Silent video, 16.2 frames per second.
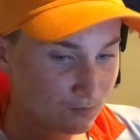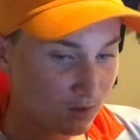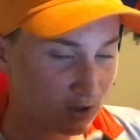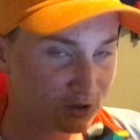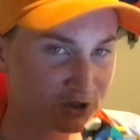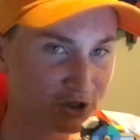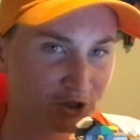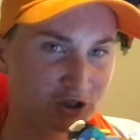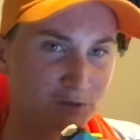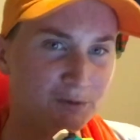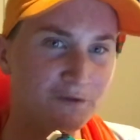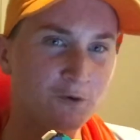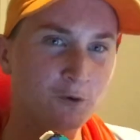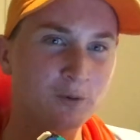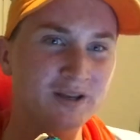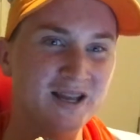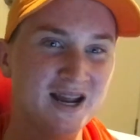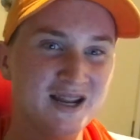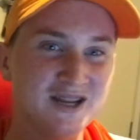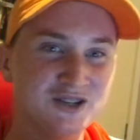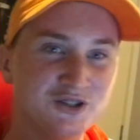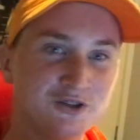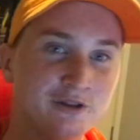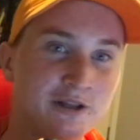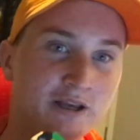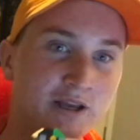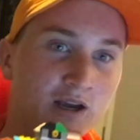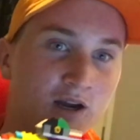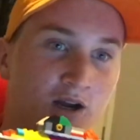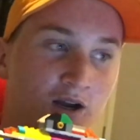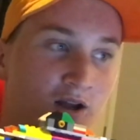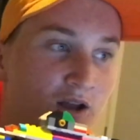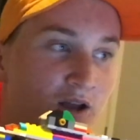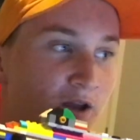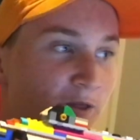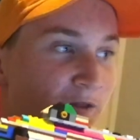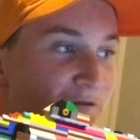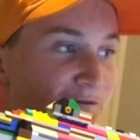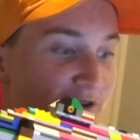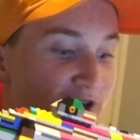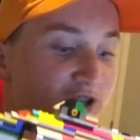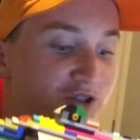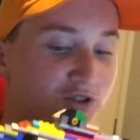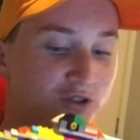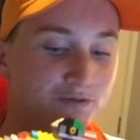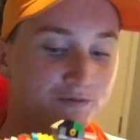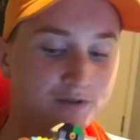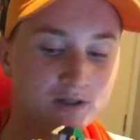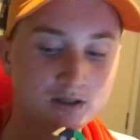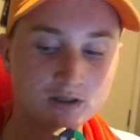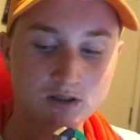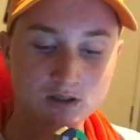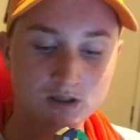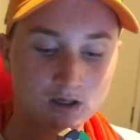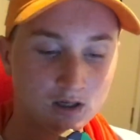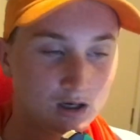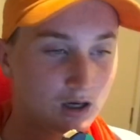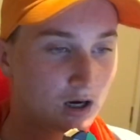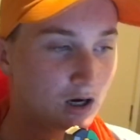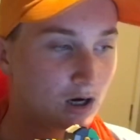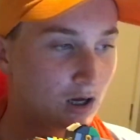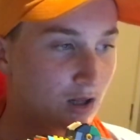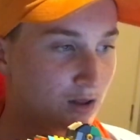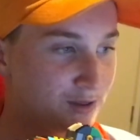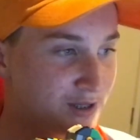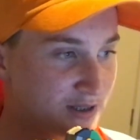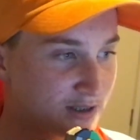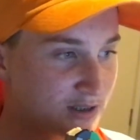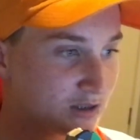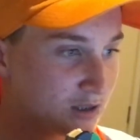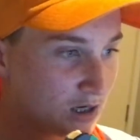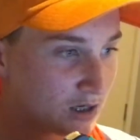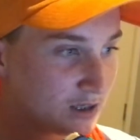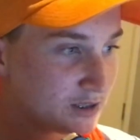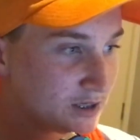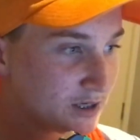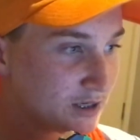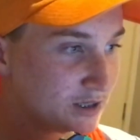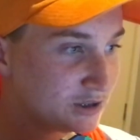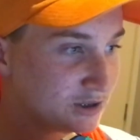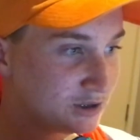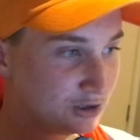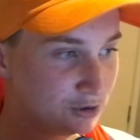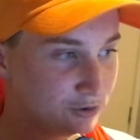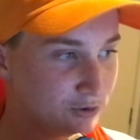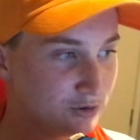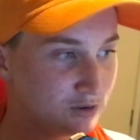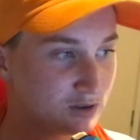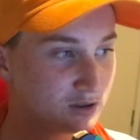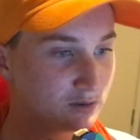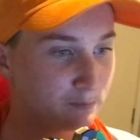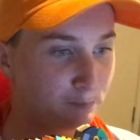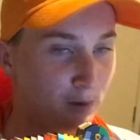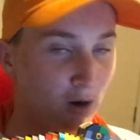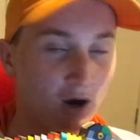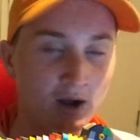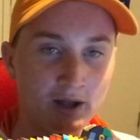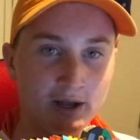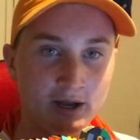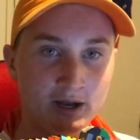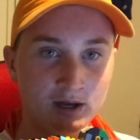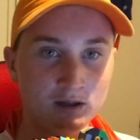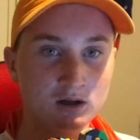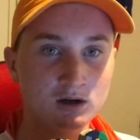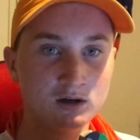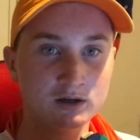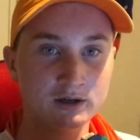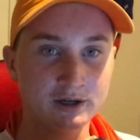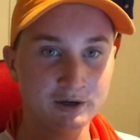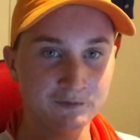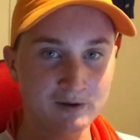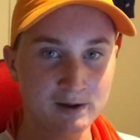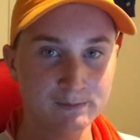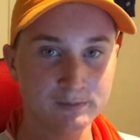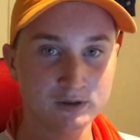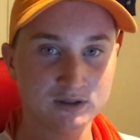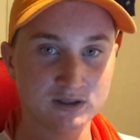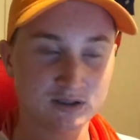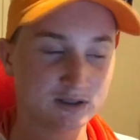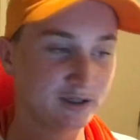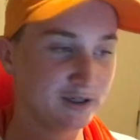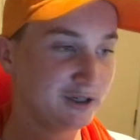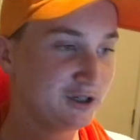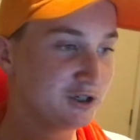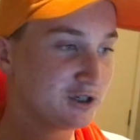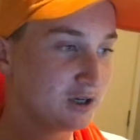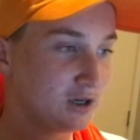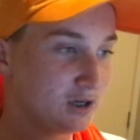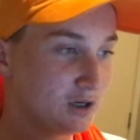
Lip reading: So just before we get into the features of this, this gun is used by Ela in Rainbow Six Siege.